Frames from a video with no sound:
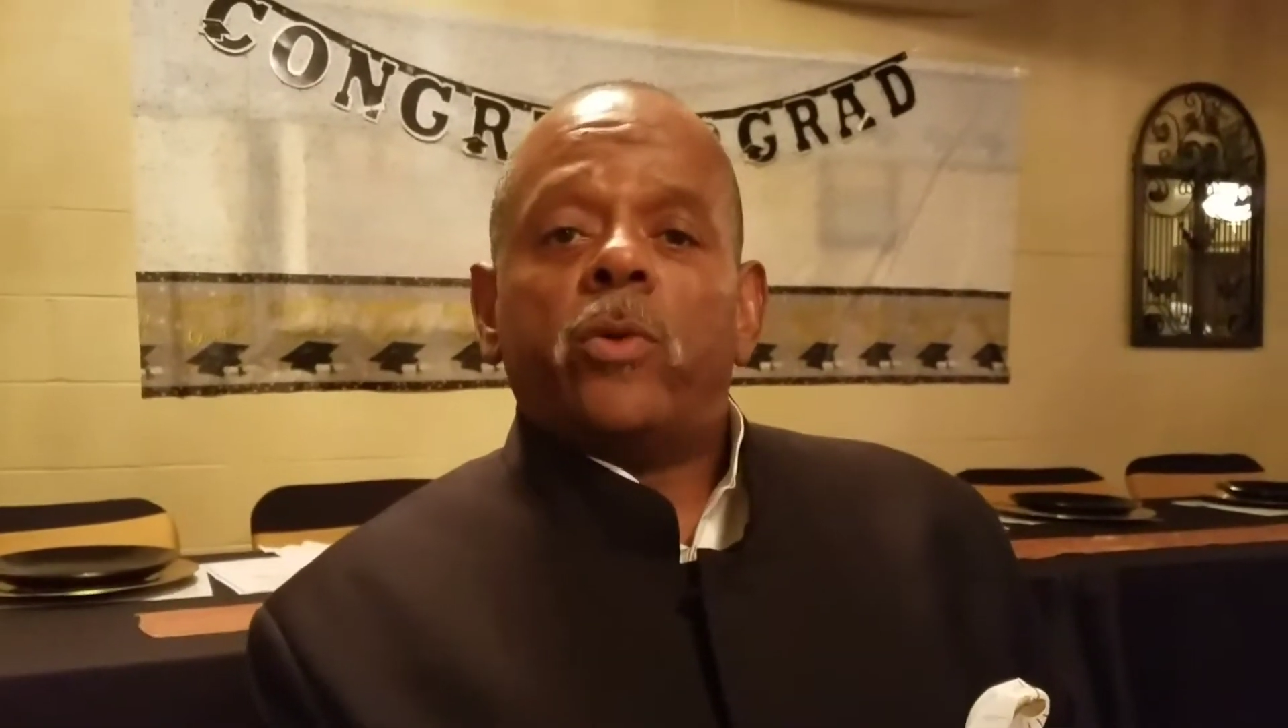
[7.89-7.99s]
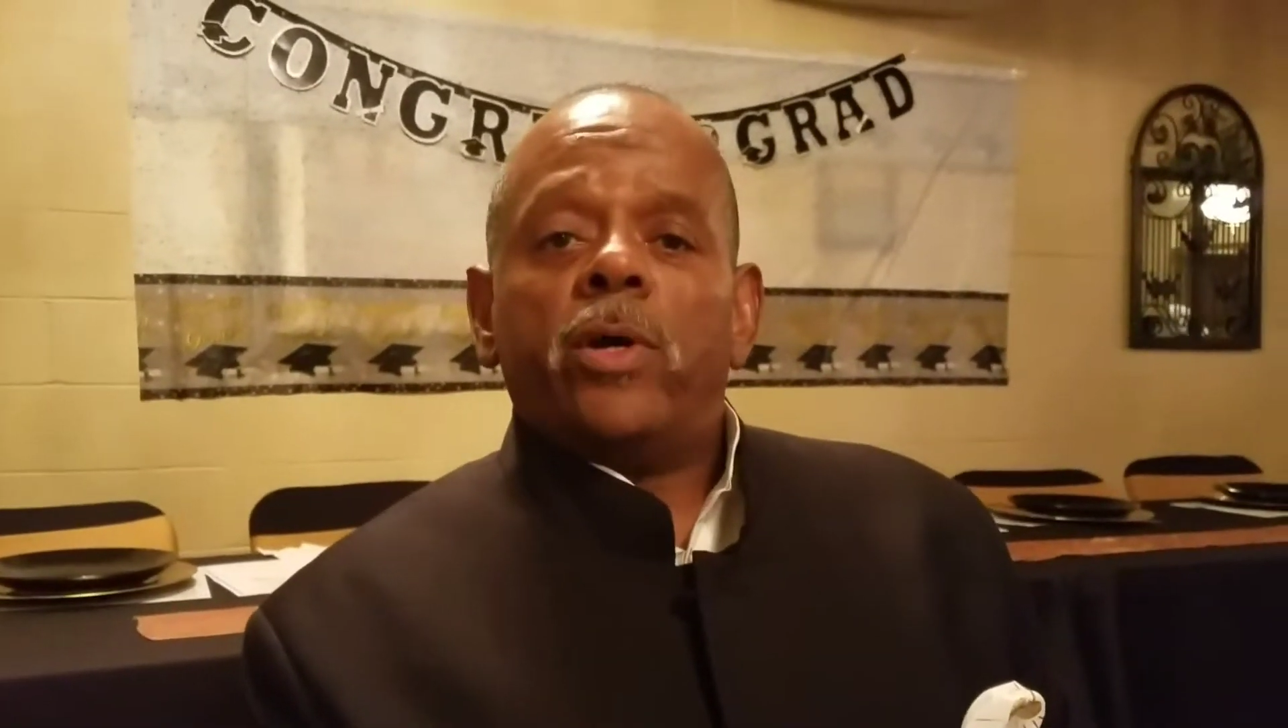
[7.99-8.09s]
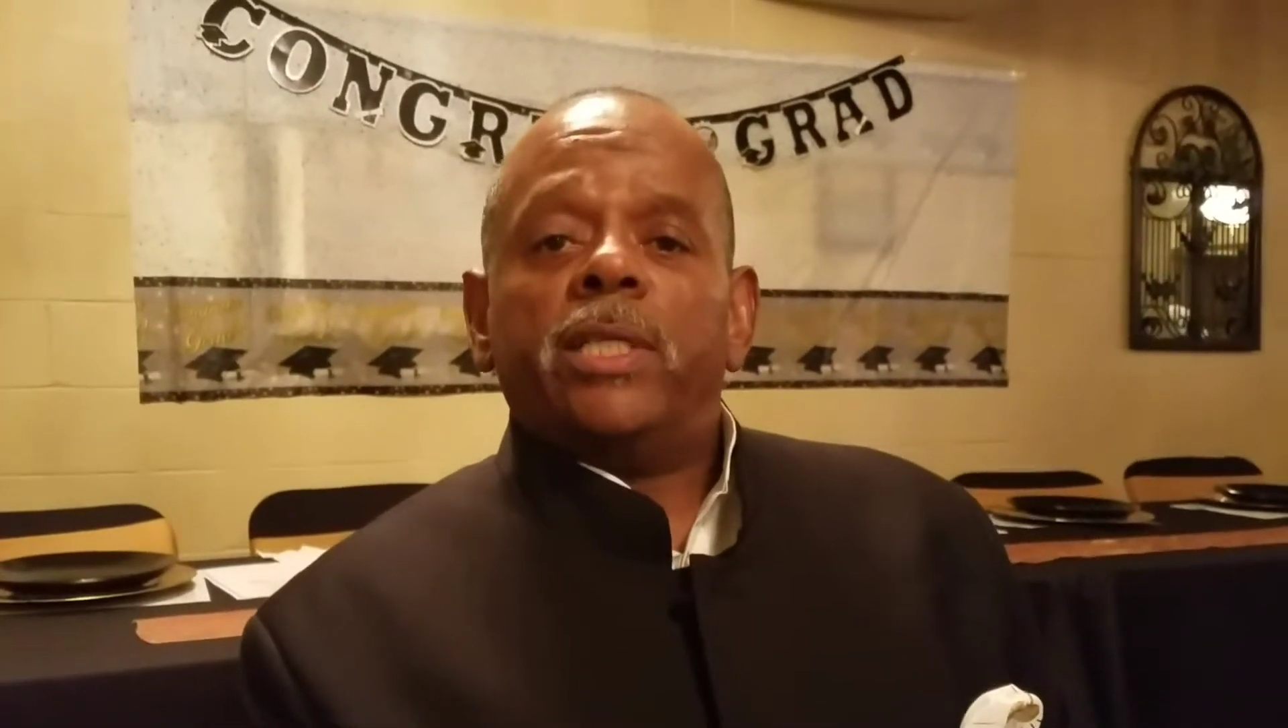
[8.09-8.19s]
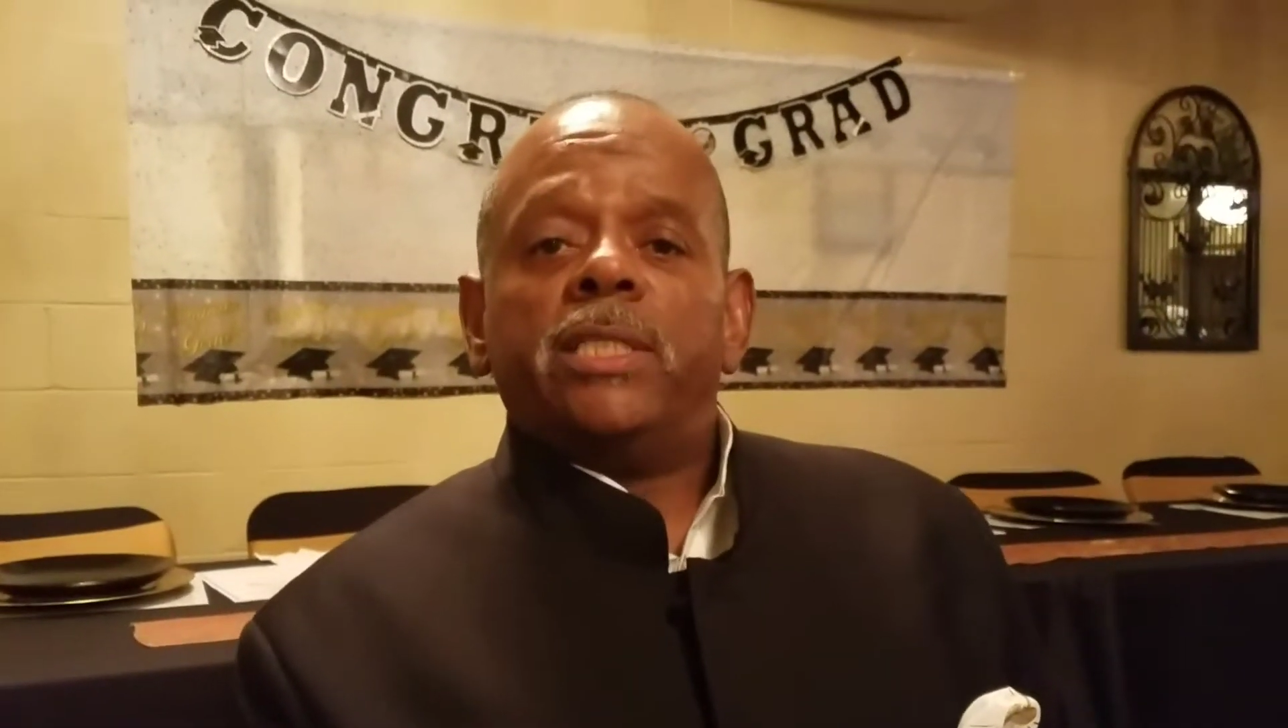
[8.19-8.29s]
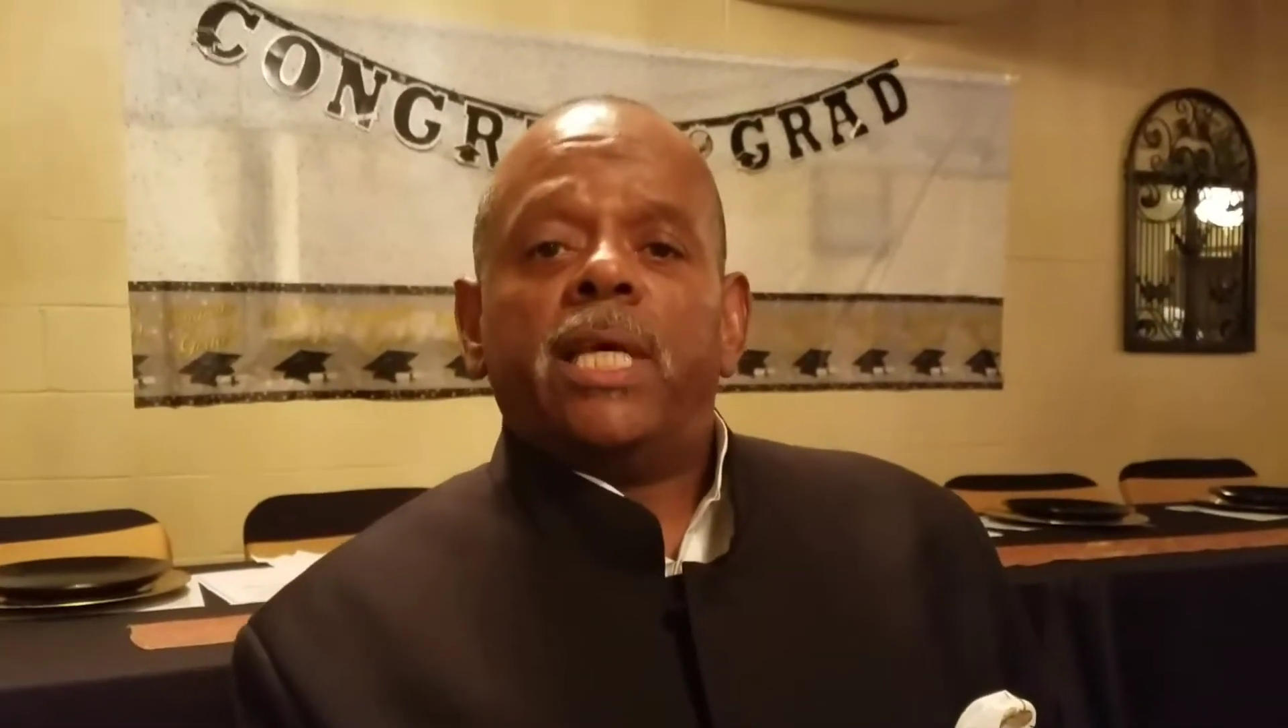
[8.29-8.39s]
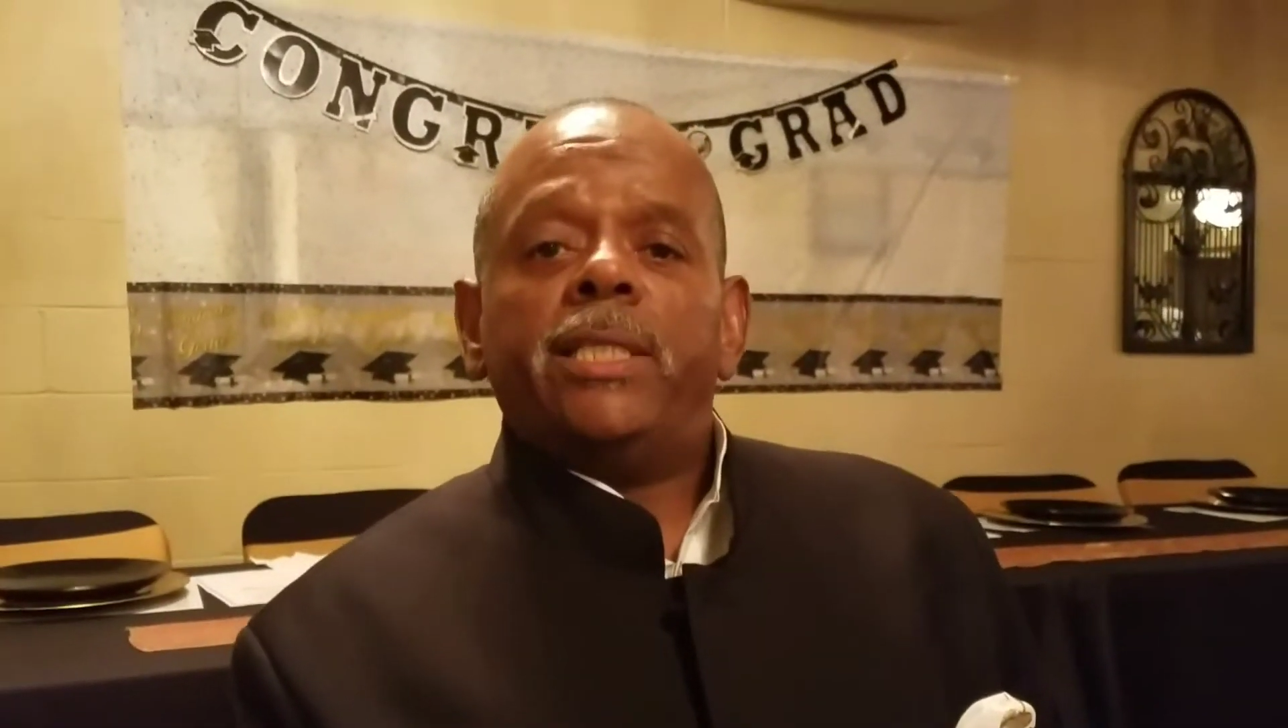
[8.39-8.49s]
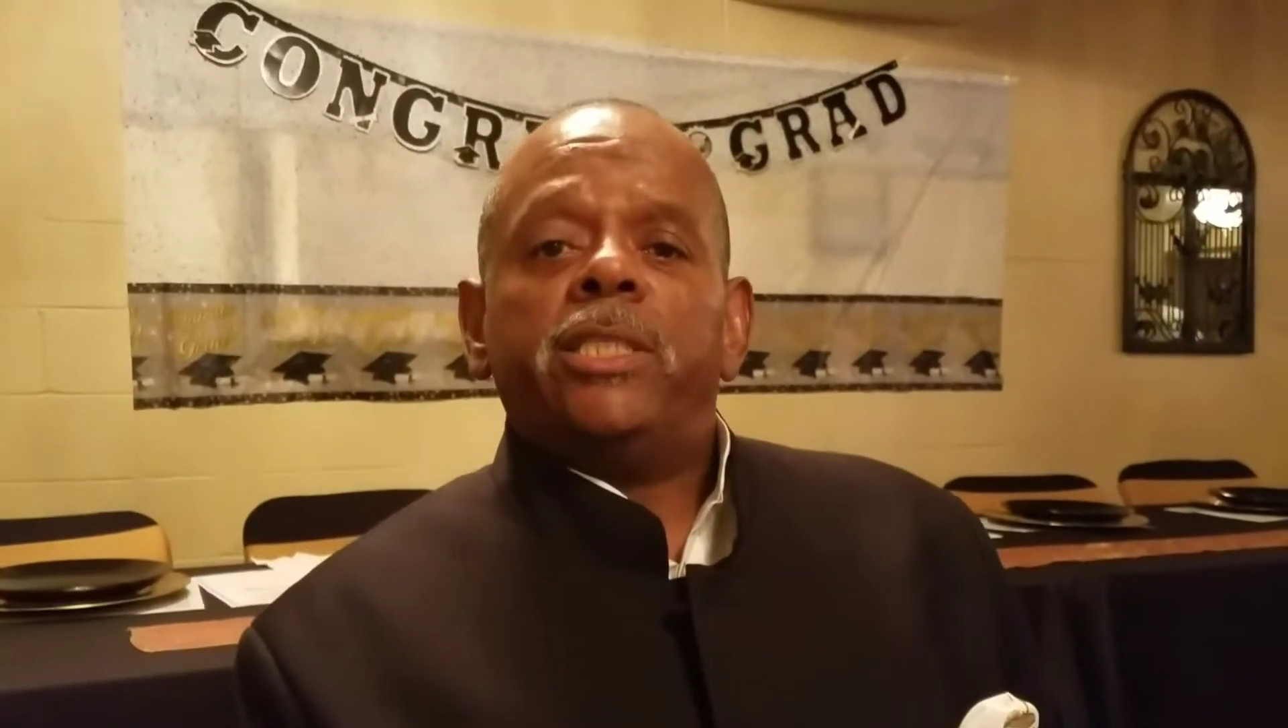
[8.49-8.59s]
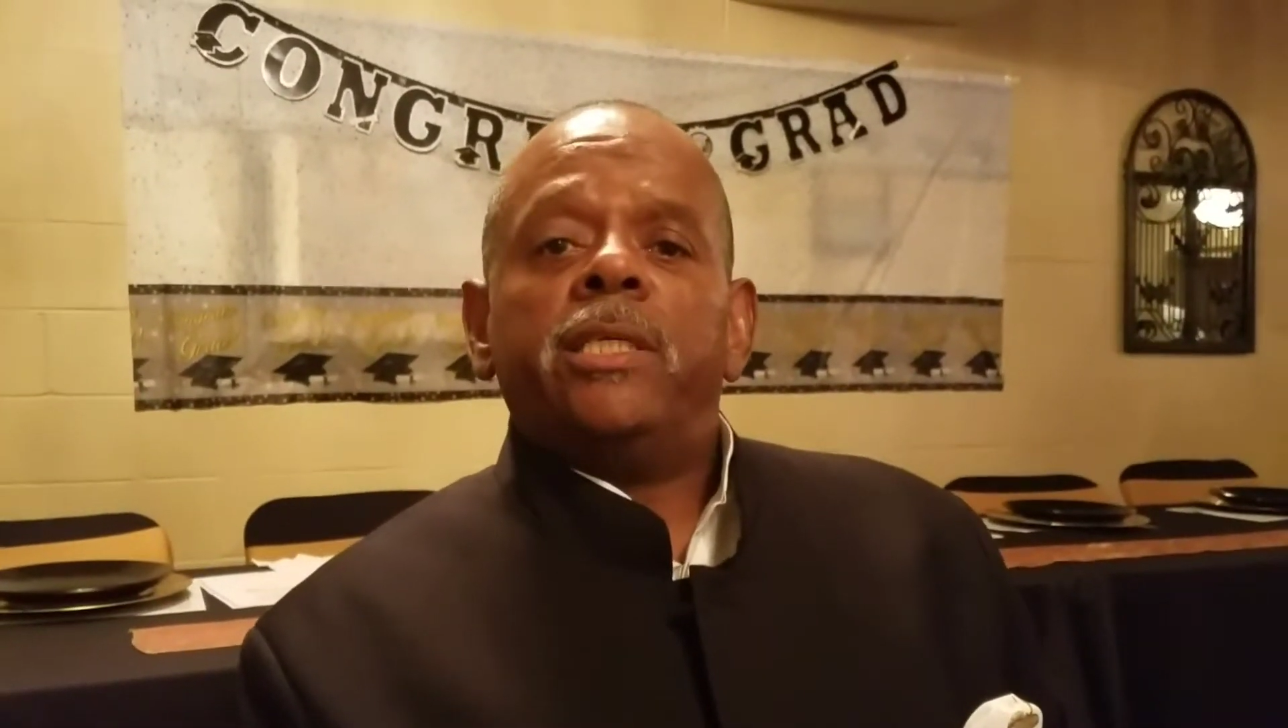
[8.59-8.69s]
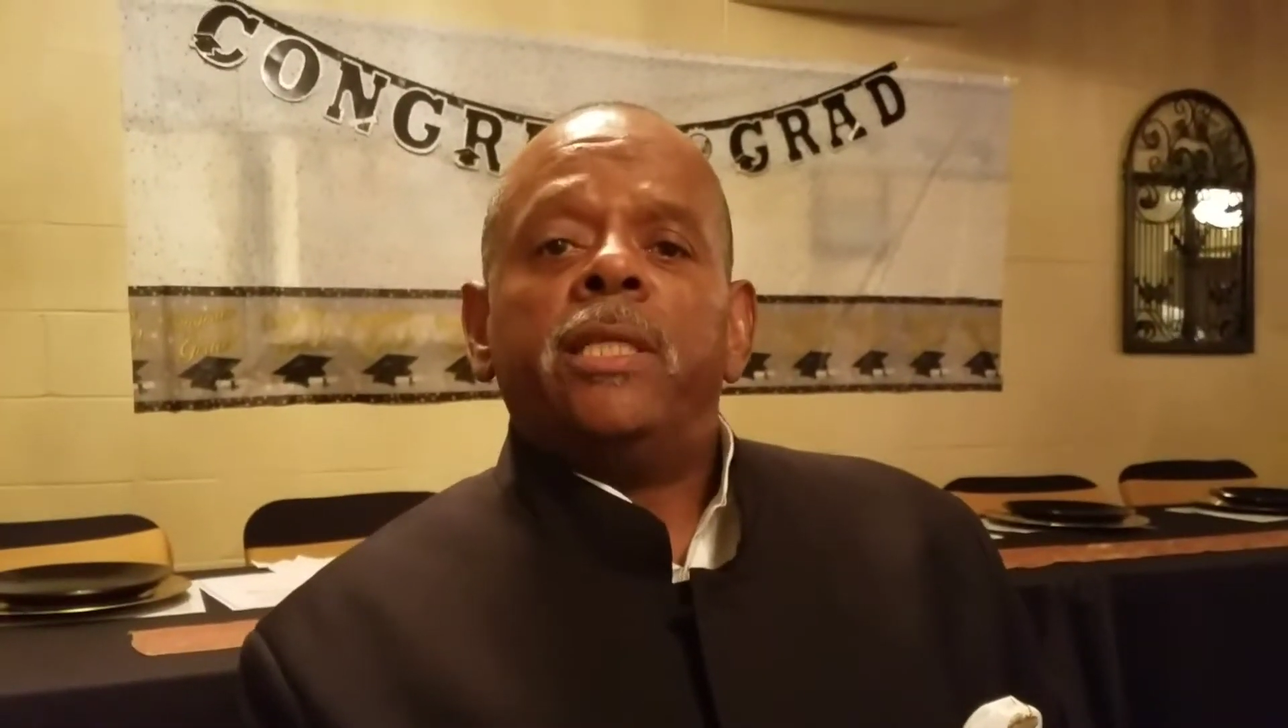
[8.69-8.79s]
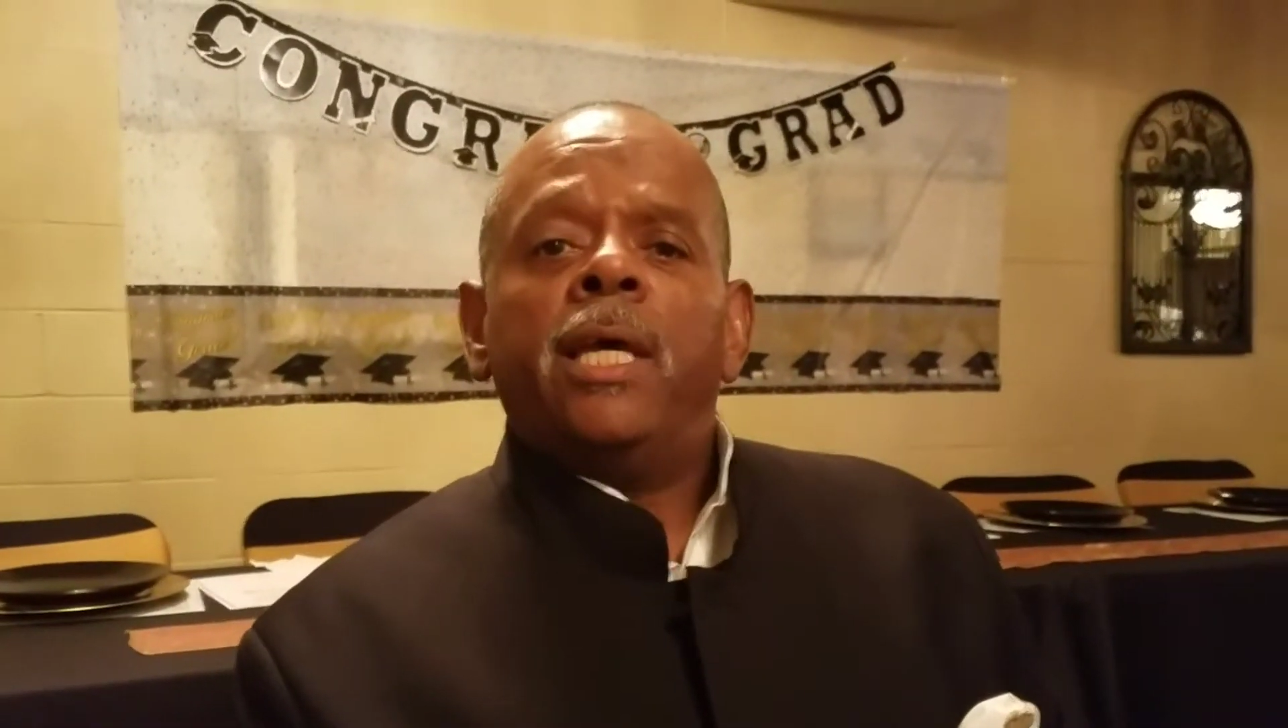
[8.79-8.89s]

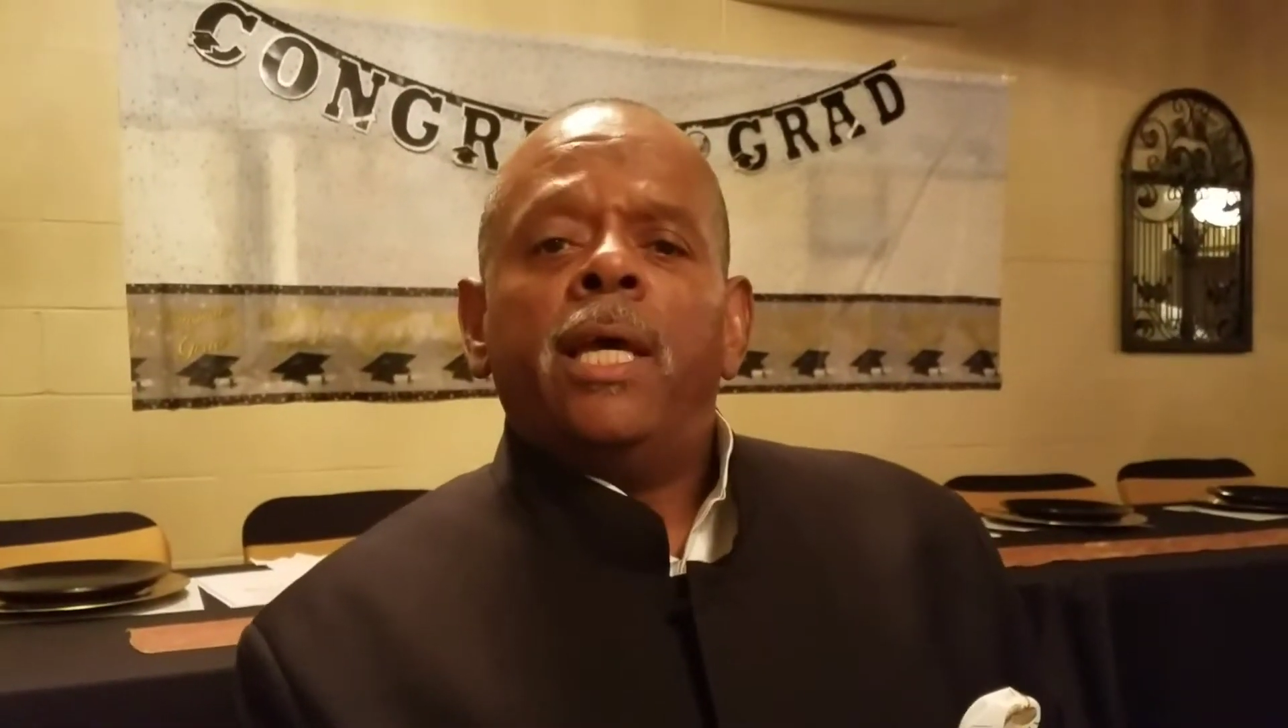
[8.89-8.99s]
organization,